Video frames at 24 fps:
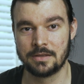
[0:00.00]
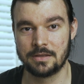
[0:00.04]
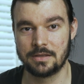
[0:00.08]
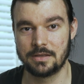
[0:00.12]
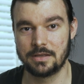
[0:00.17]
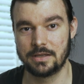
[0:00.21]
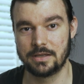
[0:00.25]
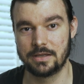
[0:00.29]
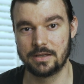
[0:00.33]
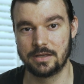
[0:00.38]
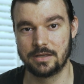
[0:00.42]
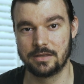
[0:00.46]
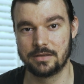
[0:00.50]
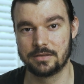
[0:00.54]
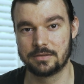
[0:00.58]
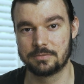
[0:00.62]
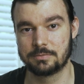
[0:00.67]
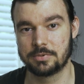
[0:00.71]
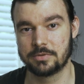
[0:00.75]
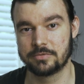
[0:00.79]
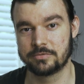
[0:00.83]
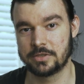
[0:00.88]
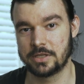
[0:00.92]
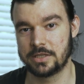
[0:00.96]
and
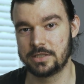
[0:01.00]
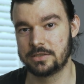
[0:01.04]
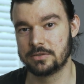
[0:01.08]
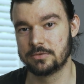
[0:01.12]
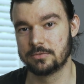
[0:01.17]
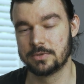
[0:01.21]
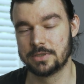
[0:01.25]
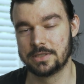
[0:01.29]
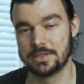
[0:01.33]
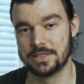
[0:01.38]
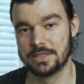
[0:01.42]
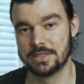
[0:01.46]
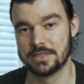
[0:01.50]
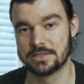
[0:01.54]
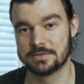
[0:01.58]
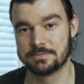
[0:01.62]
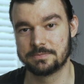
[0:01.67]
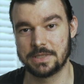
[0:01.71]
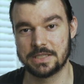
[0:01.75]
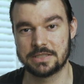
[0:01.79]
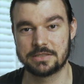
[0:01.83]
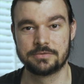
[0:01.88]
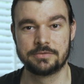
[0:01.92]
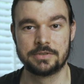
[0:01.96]
provide you with
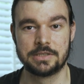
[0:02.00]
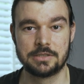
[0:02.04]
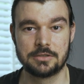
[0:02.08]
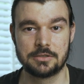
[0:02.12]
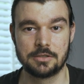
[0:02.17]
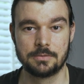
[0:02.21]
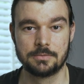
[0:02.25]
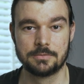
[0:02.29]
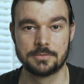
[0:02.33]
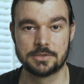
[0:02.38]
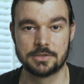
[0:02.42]
passive income